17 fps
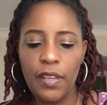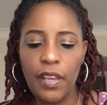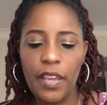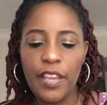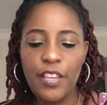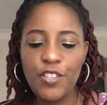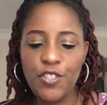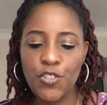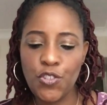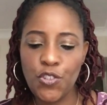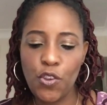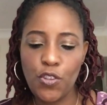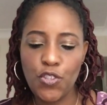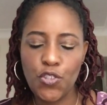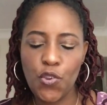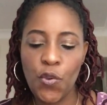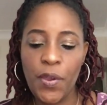his
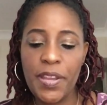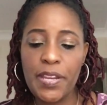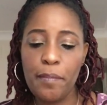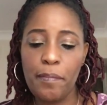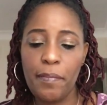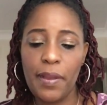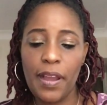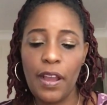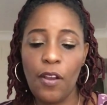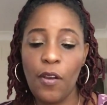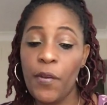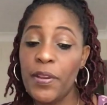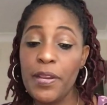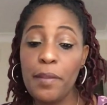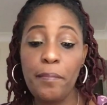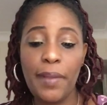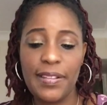church, or any or
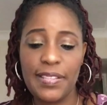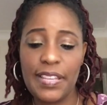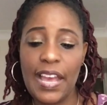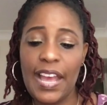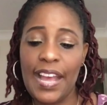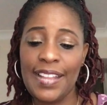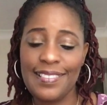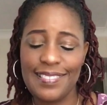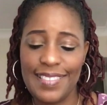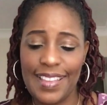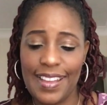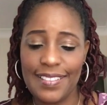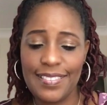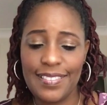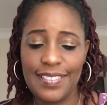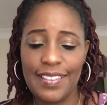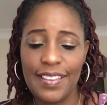any matter at
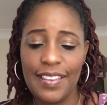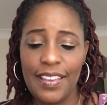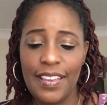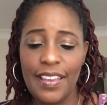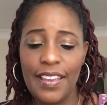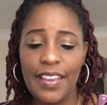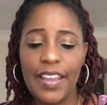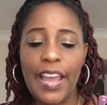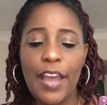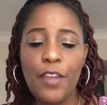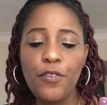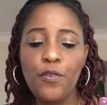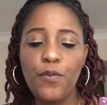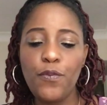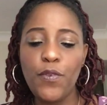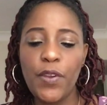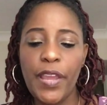that? Can
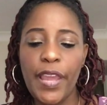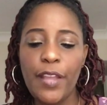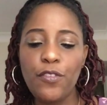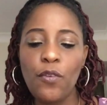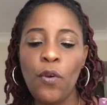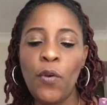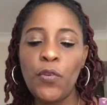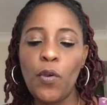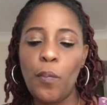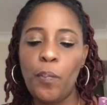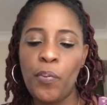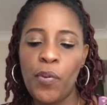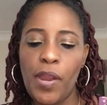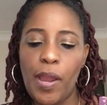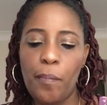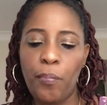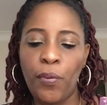you forget all your
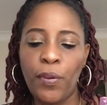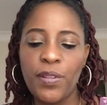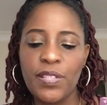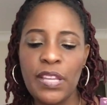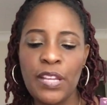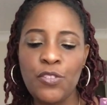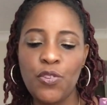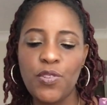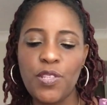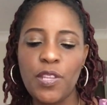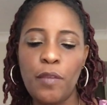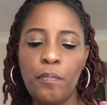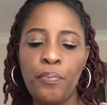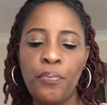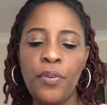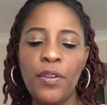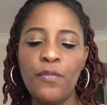prayer points and just
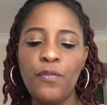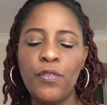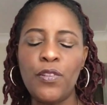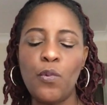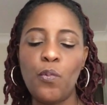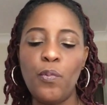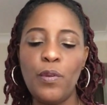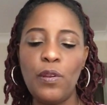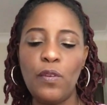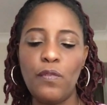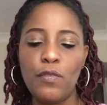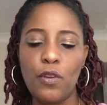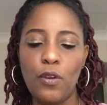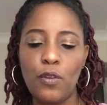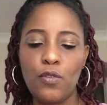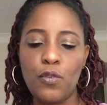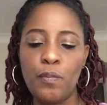keep praying for the will of
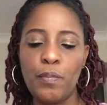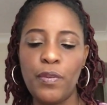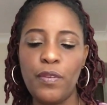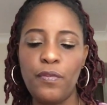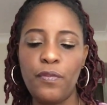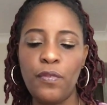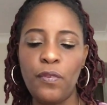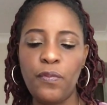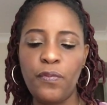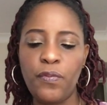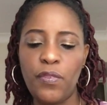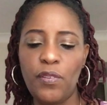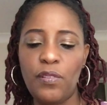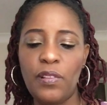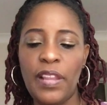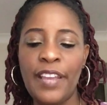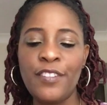God to be
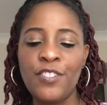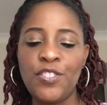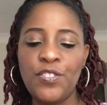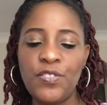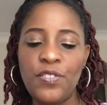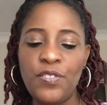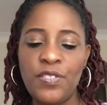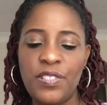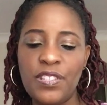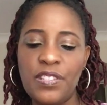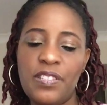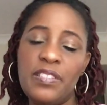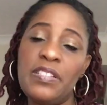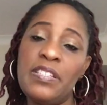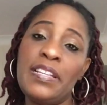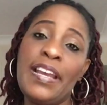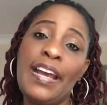fulfilled, like Jesus did
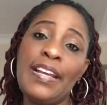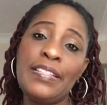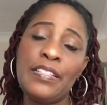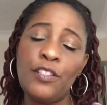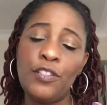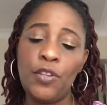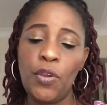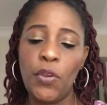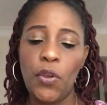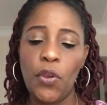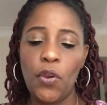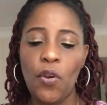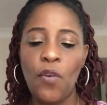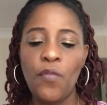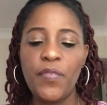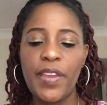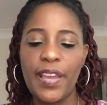in the Garden
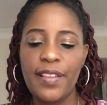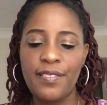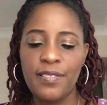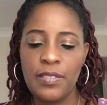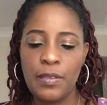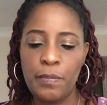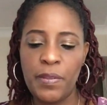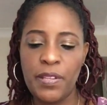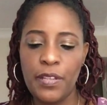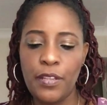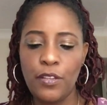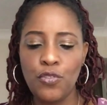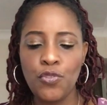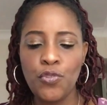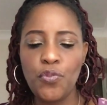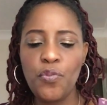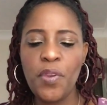of
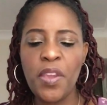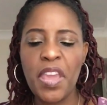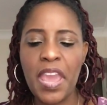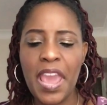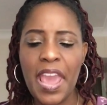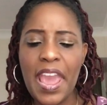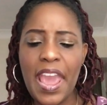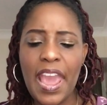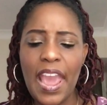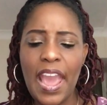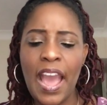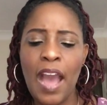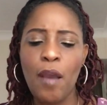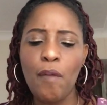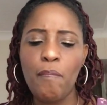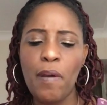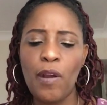Gethsemane? Do you care
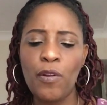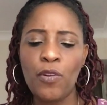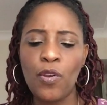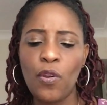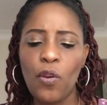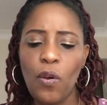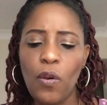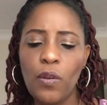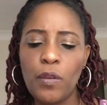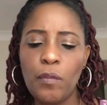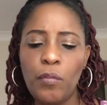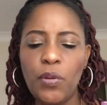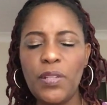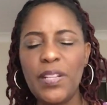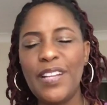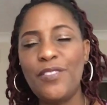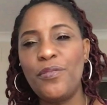about God
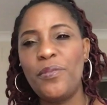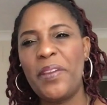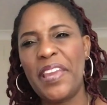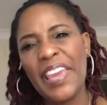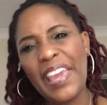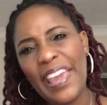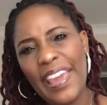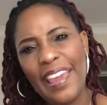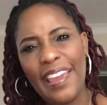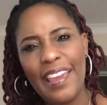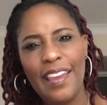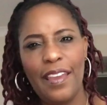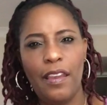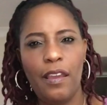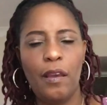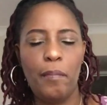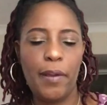more than you care
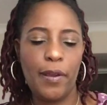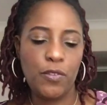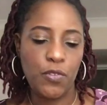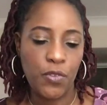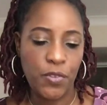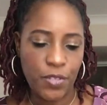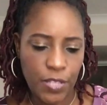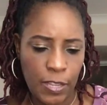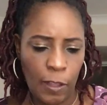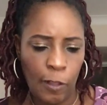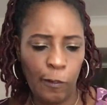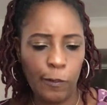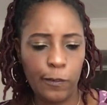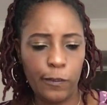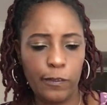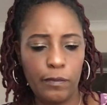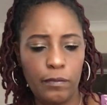about
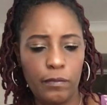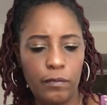yourself?